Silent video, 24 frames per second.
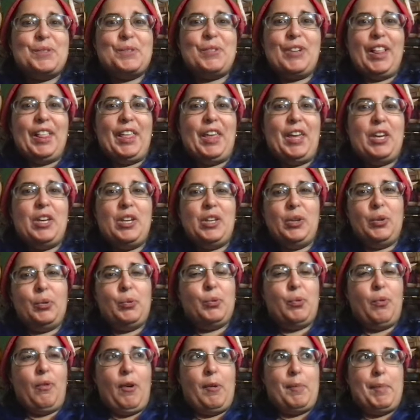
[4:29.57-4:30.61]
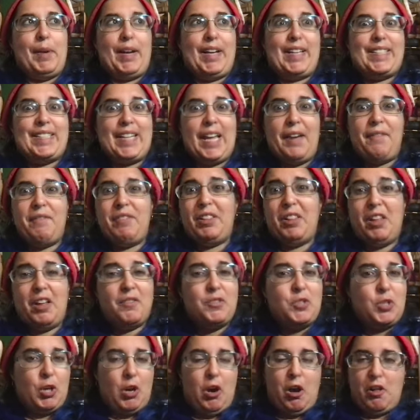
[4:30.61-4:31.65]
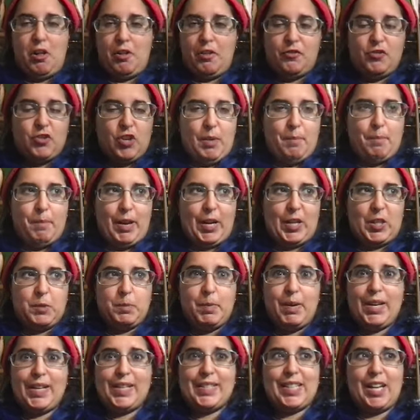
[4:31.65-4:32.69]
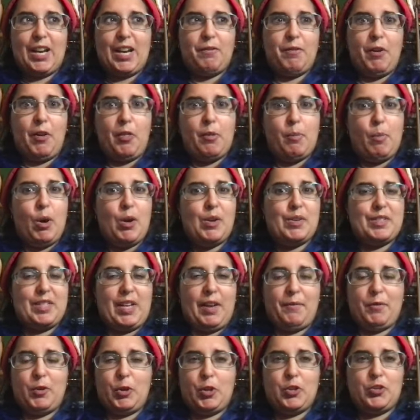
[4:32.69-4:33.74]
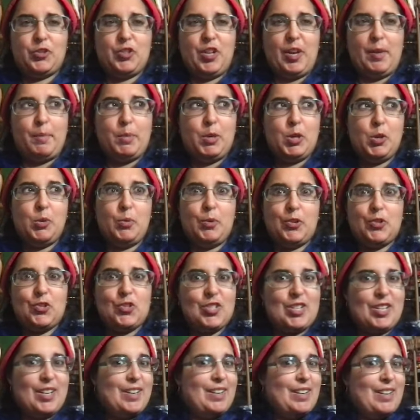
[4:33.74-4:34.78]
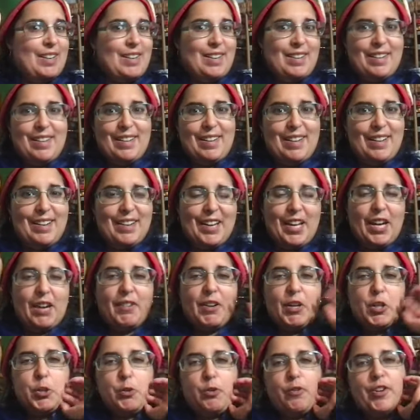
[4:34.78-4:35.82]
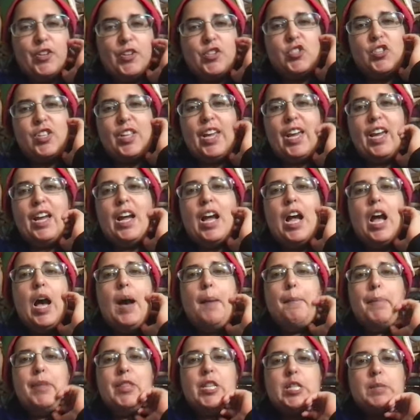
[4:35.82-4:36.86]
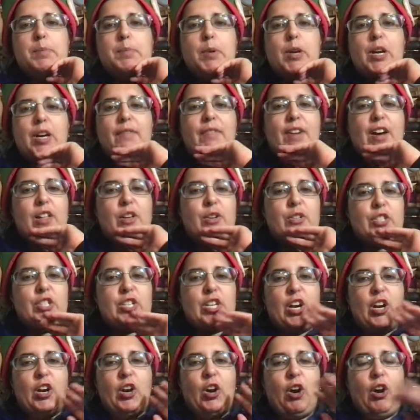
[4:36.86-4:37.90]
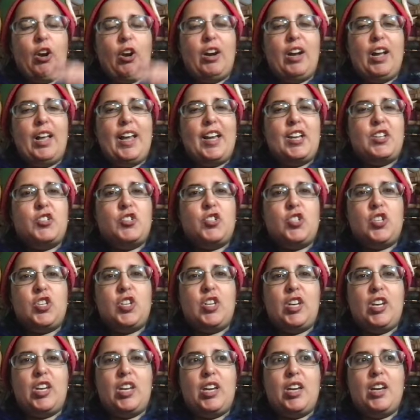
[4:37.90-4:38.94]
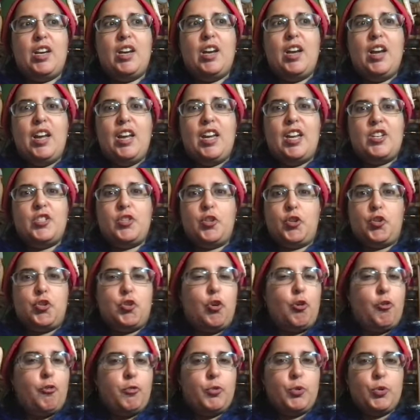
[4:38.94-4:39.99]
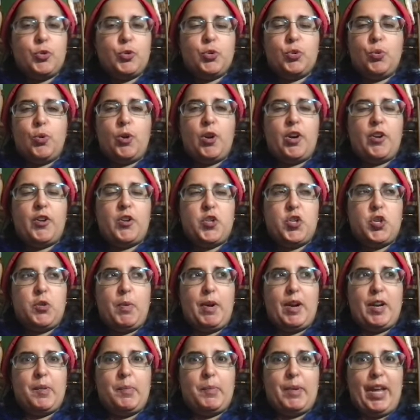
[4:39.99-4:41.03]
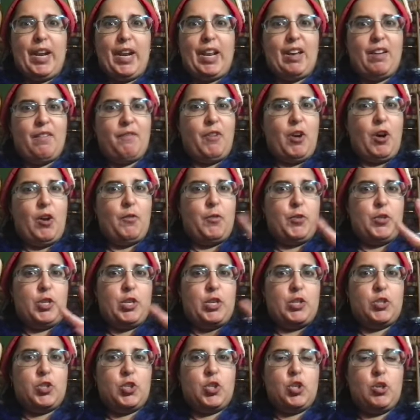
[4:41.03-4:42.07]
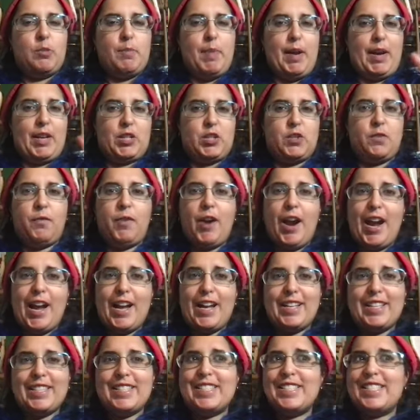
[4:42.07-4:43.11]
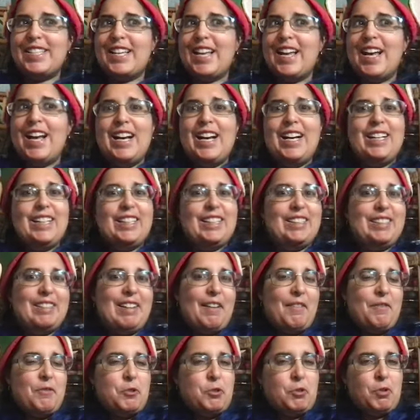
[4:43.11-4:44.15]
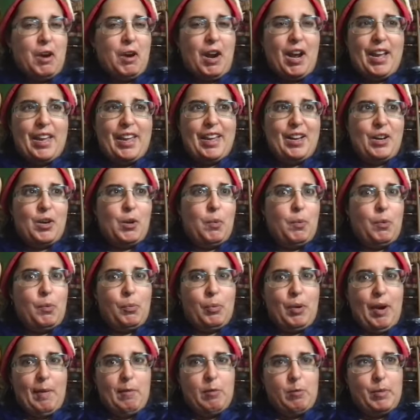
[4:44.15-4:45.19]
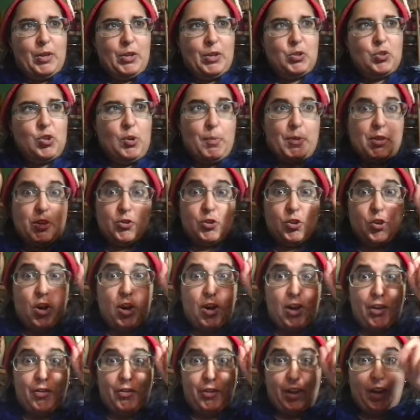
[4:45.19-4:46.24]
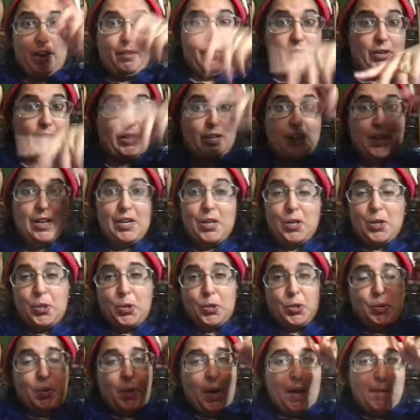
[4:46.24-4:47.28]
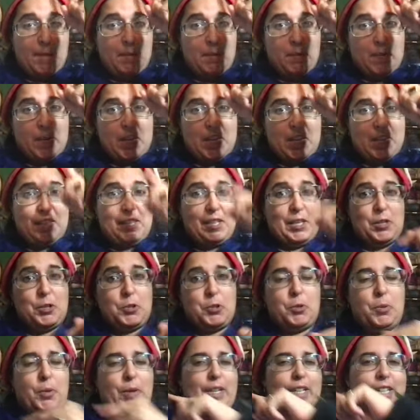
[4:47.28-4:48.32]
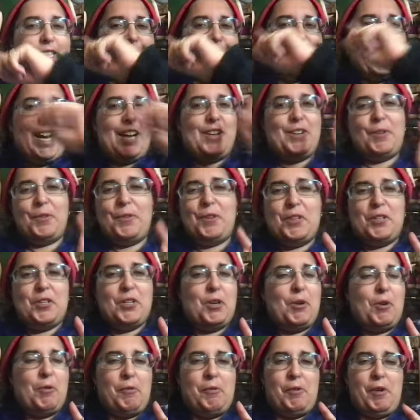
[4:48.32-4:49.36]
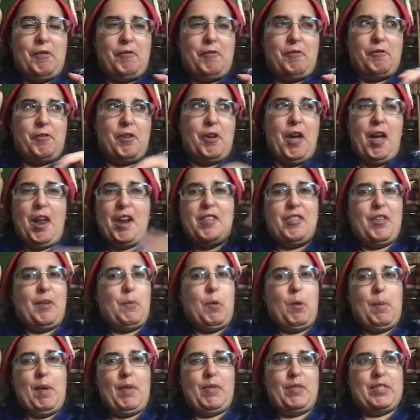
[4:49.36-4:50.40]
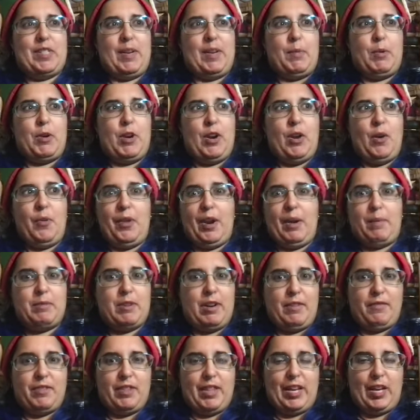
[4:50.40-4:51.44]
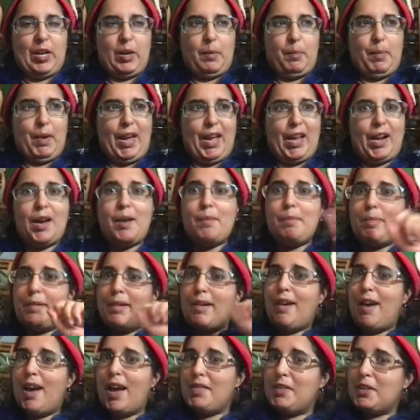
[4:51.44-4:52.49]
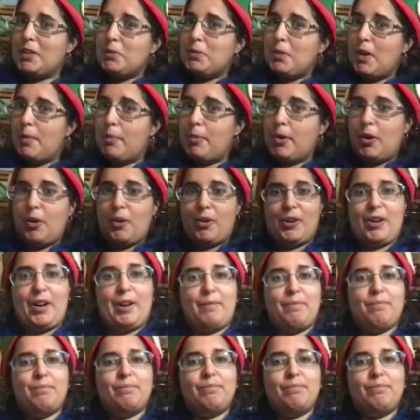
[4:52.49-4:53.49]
Really cute romance. I've loved all of Jen Bennett's books. I've read them all except for her debut, which I'll get around to eventually. But this book follows a young girl, and she is a chauffeur's daughter, and she wound up getting involved with these two best friends. Love triangle will probably insert, but there's a dog on the cover, so I'm immediately intrigued. I don't need to know anything more about the summary to know that I'm definitely going to pick it up, and that's why I pre-ordered it.